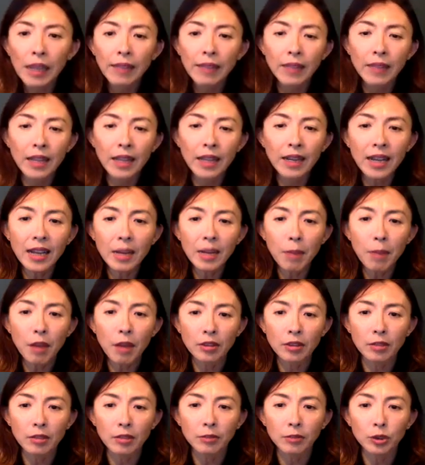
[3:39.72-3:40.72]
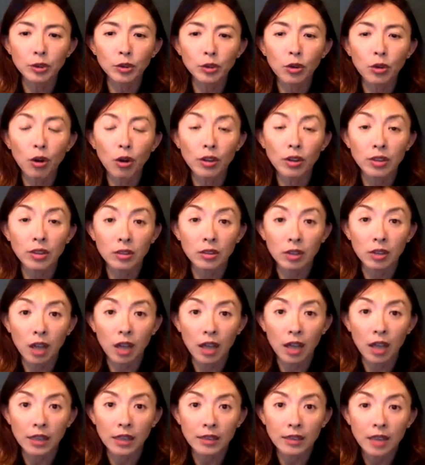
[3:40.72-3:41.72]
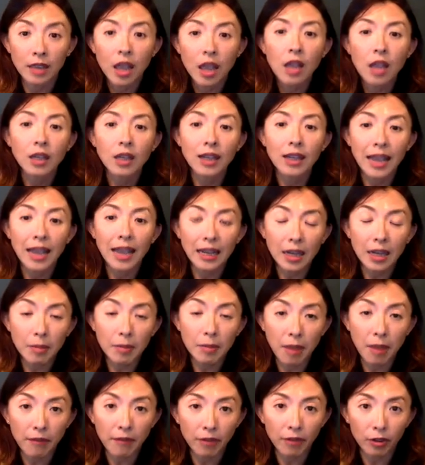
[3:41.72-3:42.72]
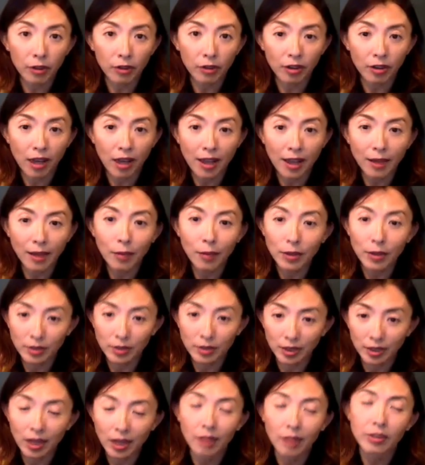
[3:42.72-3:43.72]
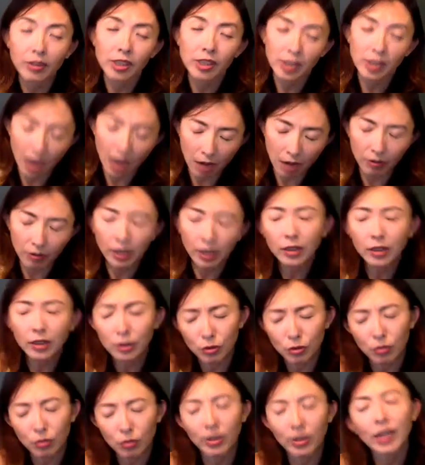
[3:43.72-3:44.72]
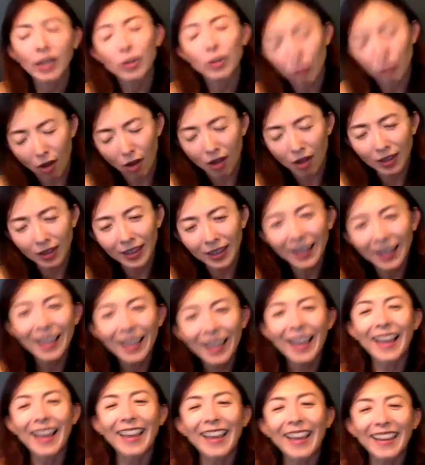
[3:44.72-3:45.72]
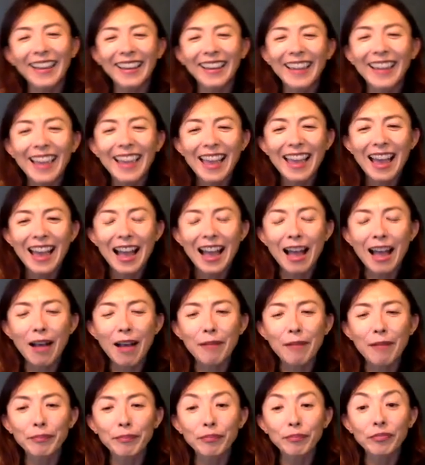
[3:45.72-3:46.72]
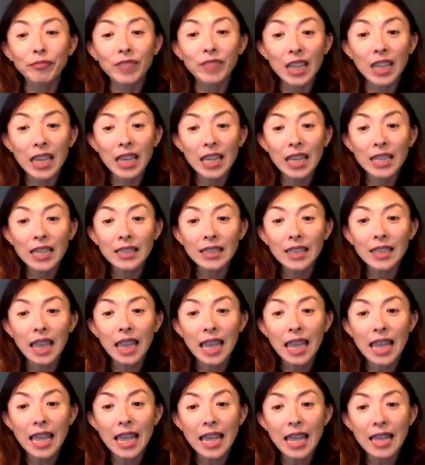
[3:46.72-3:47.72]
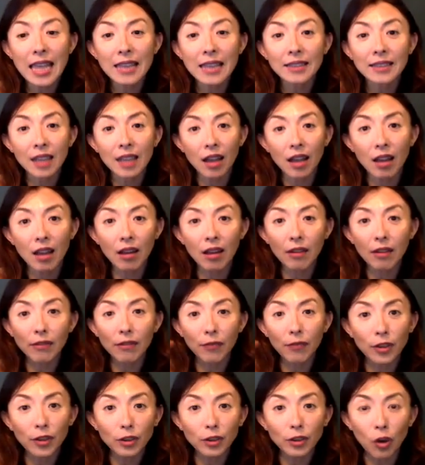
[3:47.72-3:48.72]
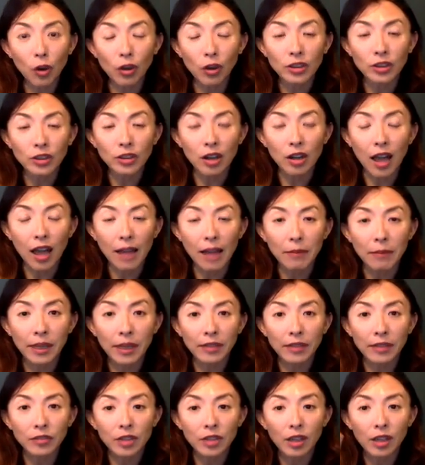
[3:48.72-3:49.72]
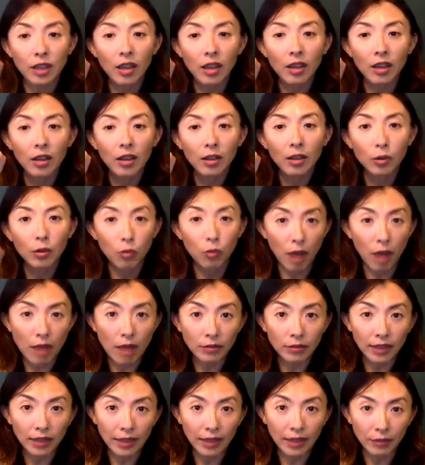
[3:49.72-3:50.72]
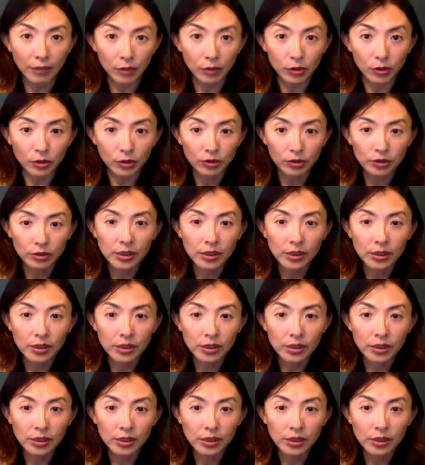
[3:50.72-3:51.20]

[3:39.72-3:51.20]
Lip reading: Then at the bottom, 2 horizontal lines connected by vertical line, which are kind of sharing the tree trunk. This is, first horizontal line means ground level.